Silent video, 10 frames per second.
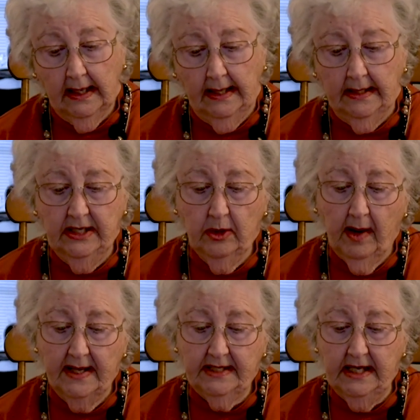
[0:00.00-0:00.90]
At a
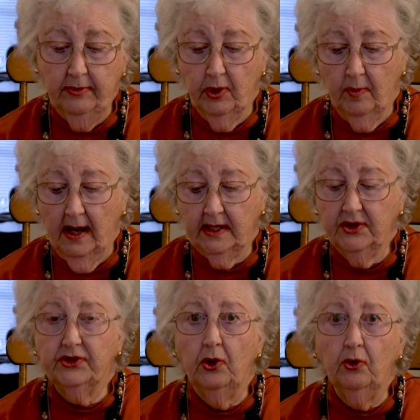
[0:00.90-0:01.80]
nearby tea room, I
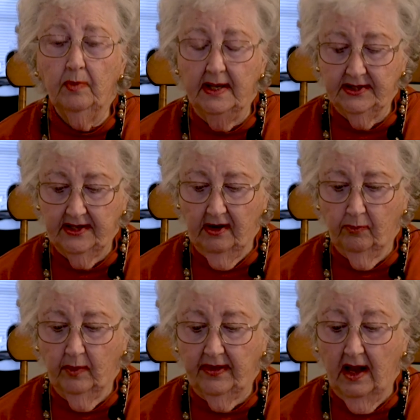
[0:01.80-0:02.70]
consoled
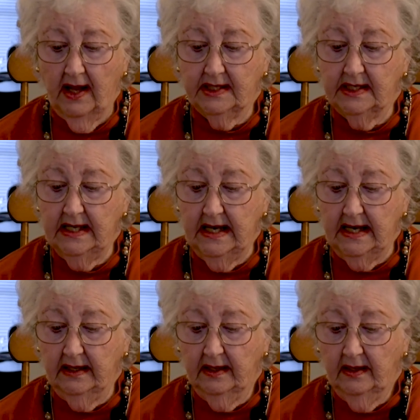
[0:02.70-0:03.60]
myself with hot
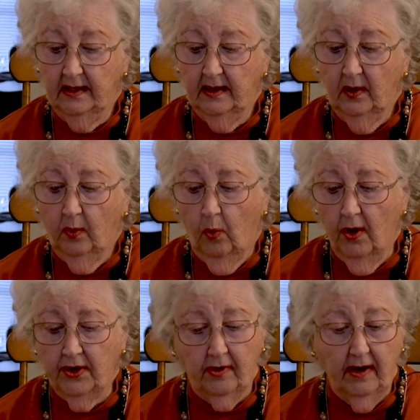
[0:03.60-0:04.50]
tea,
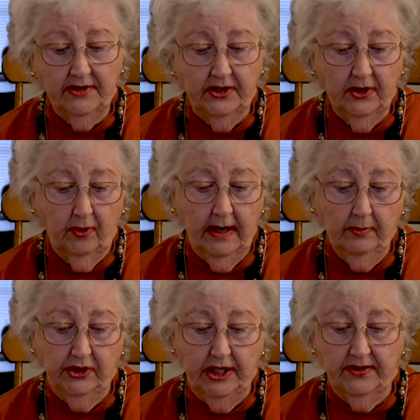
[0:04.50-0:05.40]
watercress and
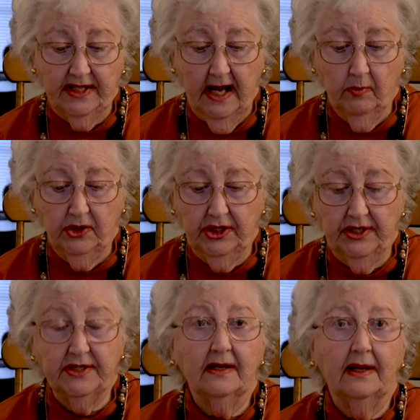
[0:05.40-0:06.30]
cream cheese
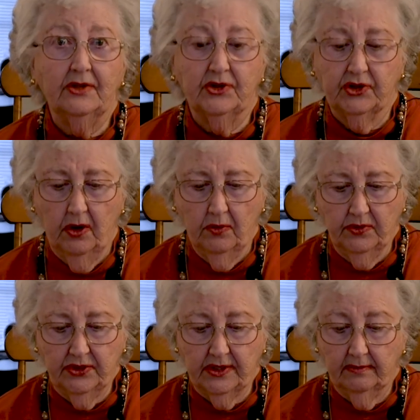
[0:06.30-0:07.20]
sandwiches, and
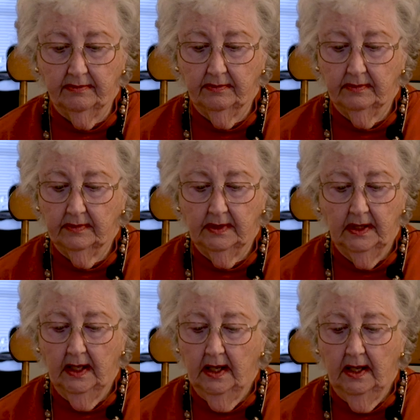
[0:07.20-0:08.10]
scones.
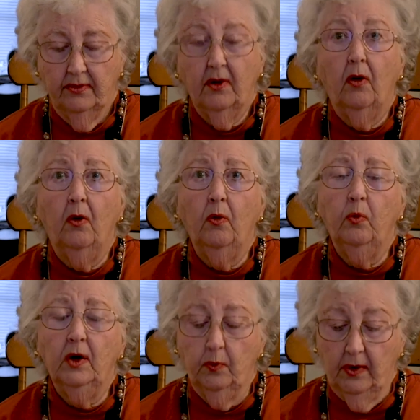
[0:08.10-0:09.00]
The whole
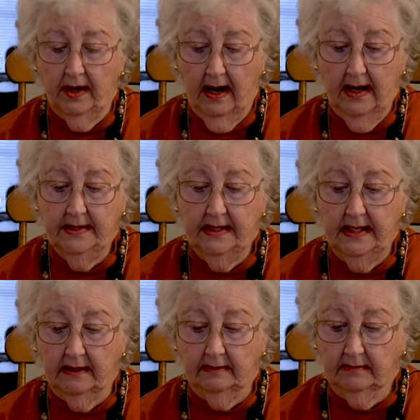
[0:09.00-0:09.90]
Woodward
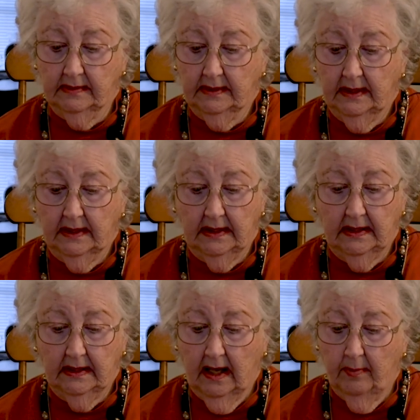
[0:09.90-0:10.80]
idea
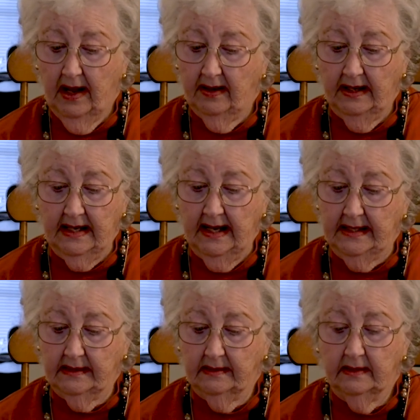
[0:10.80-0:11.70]
about a
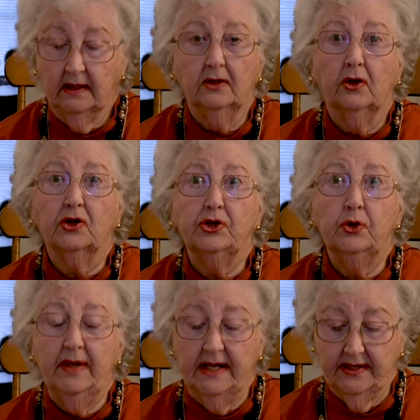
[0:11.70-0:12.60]
knight looked
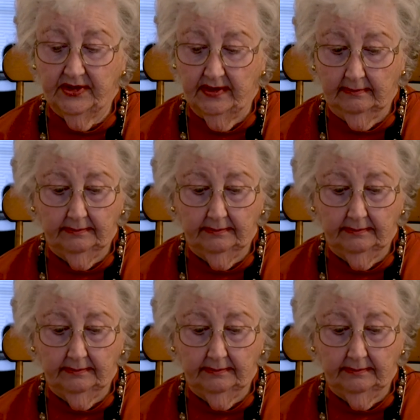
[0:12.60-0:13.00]
dubious.